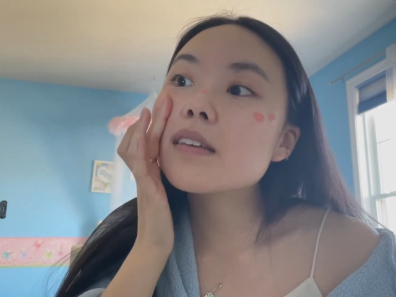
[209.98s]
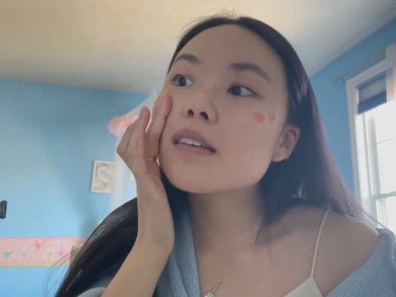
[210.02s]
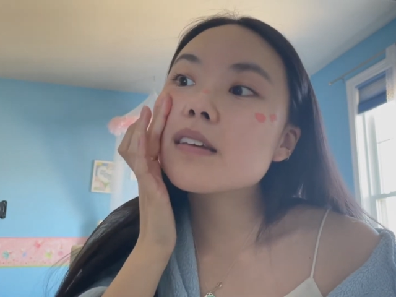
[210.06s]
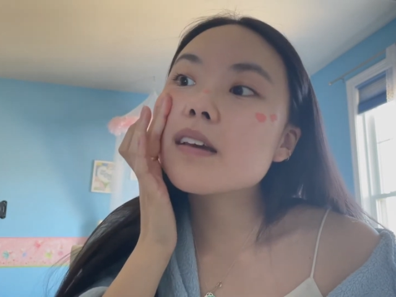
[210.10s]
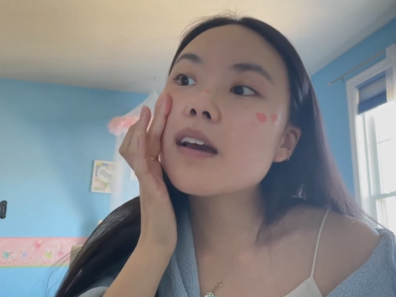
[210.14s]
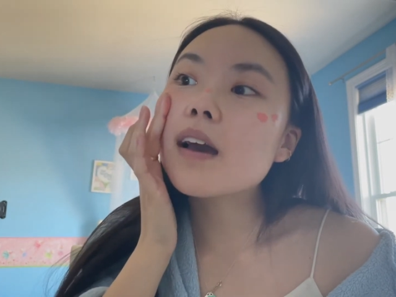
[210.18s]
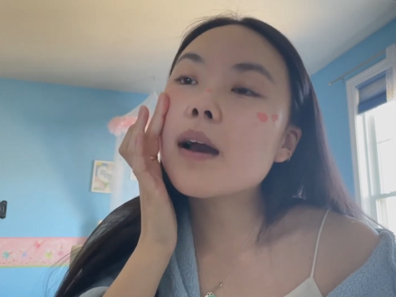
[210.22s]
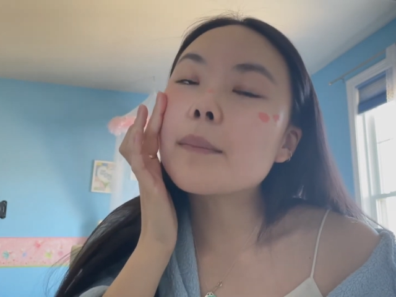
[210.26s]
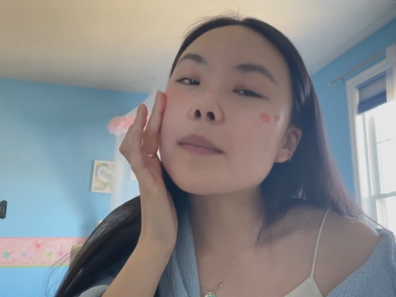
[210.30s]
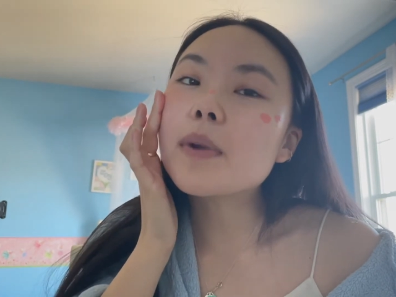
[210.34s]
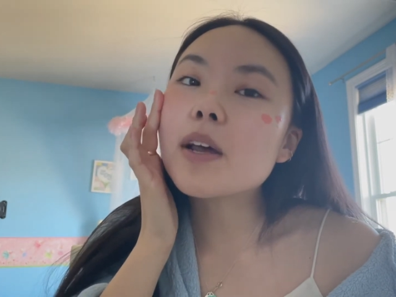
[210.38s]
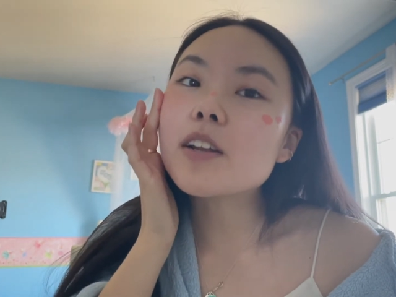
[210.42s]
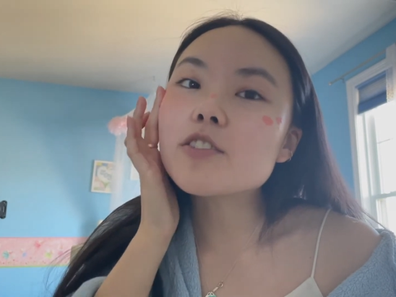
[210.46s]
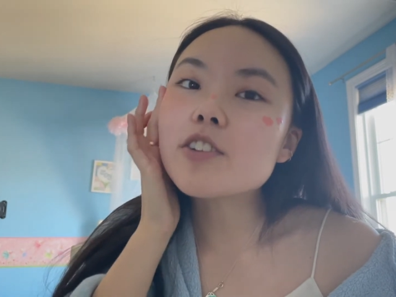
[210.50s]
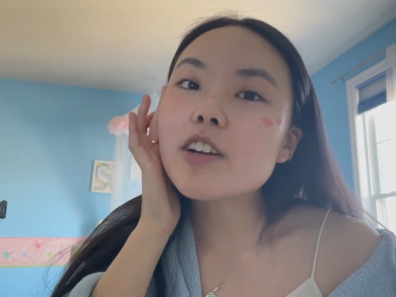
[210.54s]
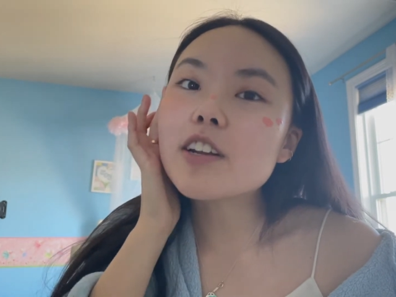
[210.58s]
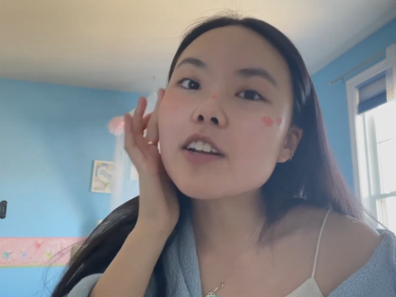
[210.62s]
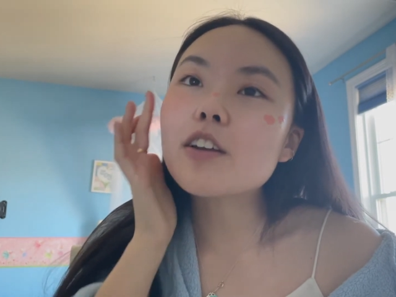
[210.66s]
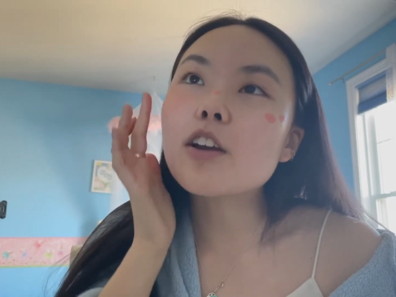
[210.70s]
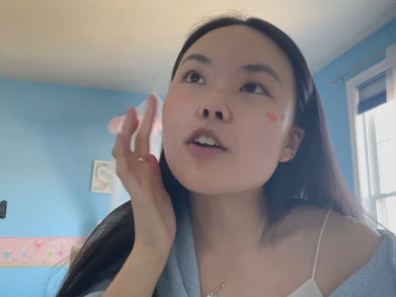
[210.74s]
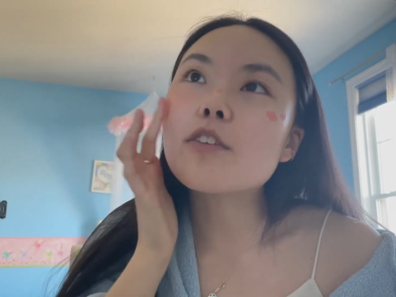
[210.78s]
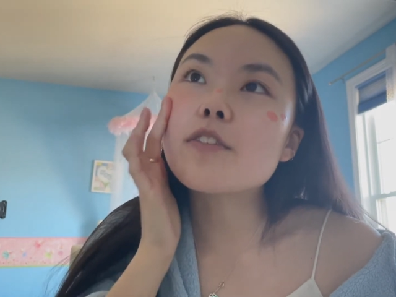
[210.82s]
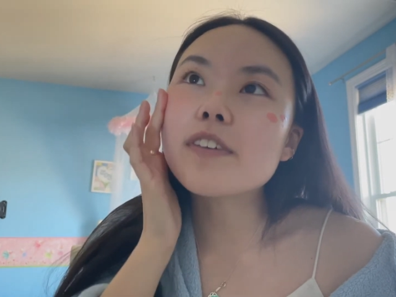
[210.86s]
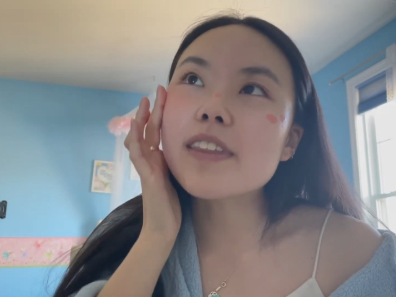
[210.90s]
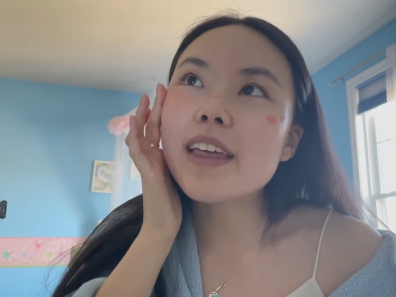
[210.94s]
I'm not trying to
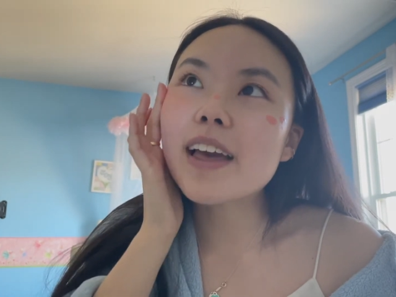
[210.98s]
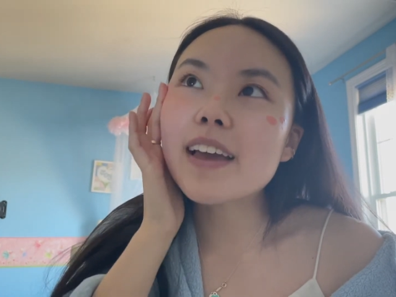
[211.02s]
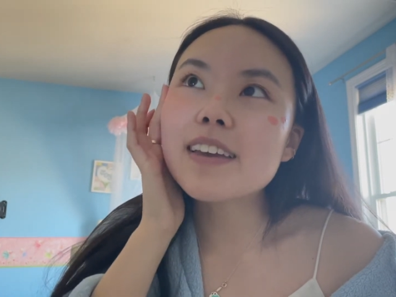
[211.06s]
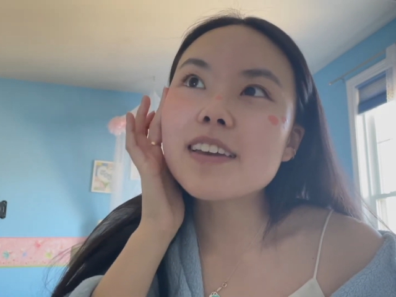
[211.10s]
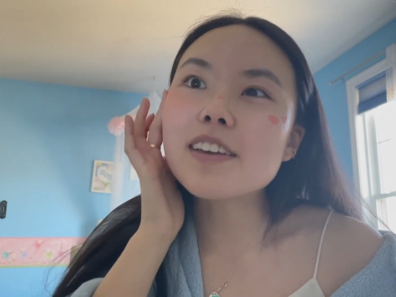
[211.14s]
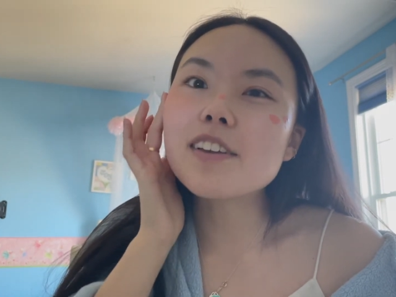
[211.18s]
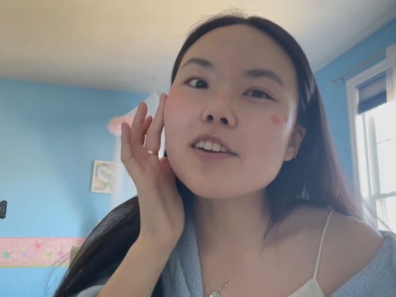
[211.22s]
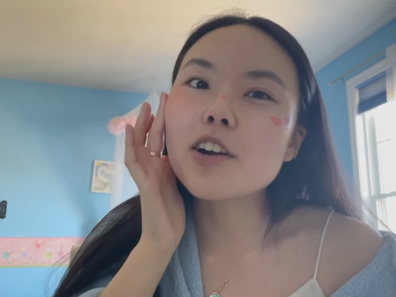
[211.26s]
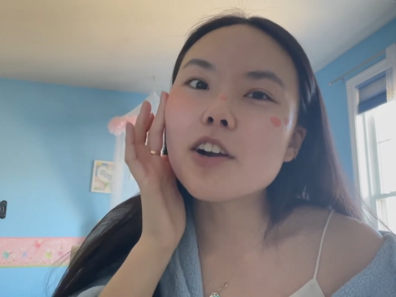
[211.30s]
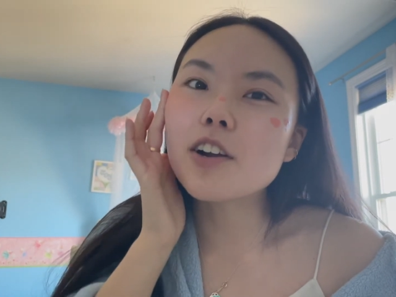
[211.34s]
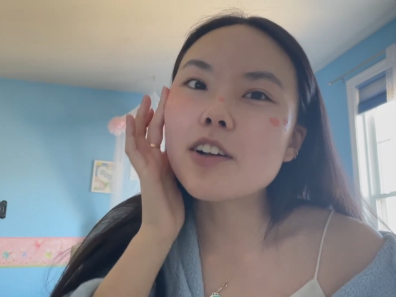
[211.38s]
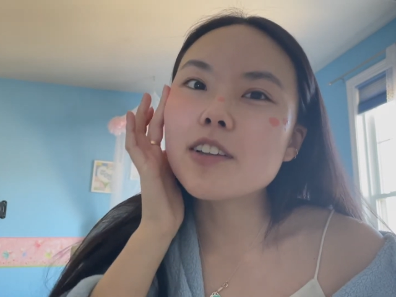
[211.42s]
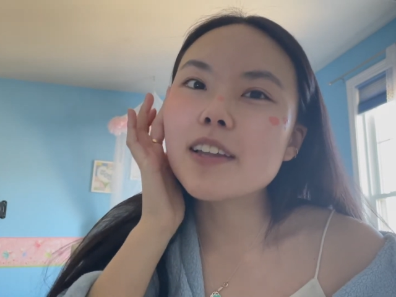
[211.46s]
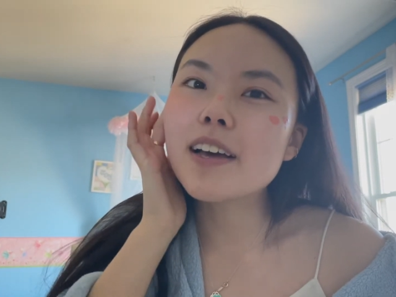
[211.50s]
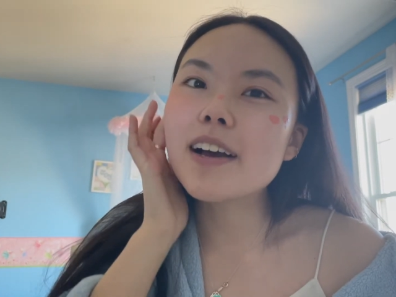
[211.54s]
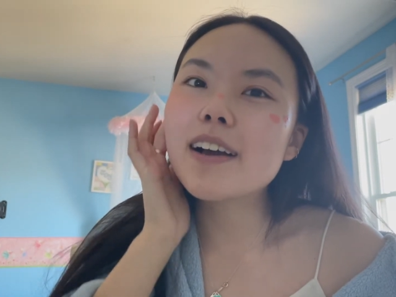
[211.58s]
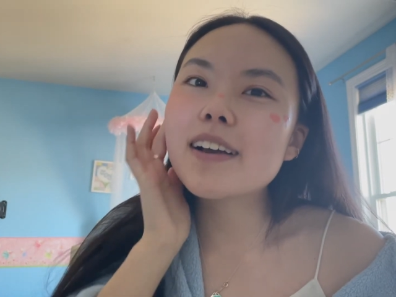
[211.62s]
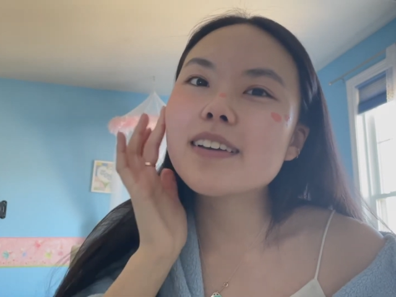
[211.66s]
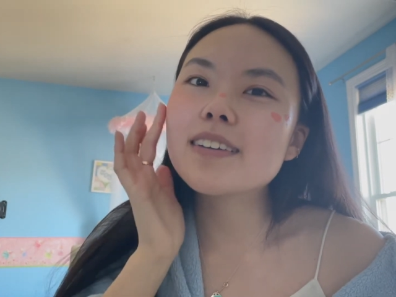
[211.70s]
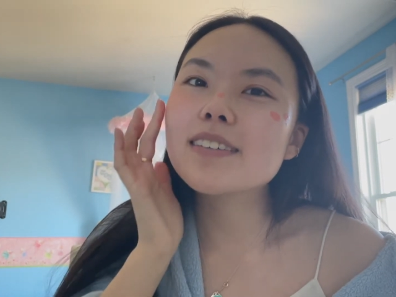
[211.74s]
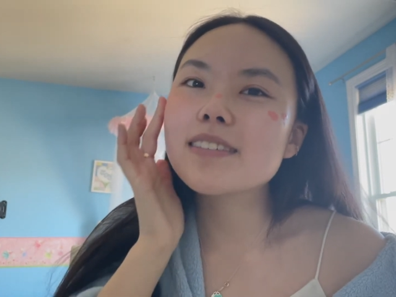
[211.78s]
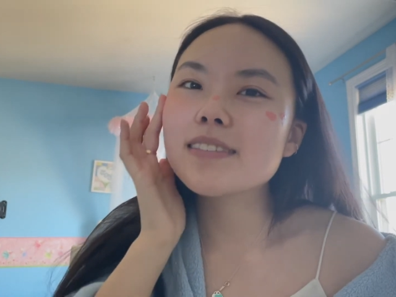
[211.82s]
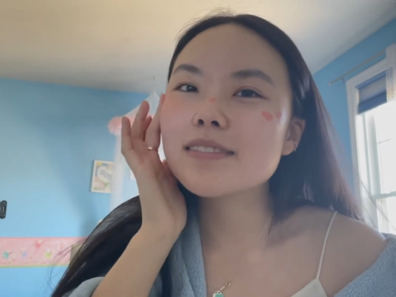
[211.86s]
go for that e-girl look,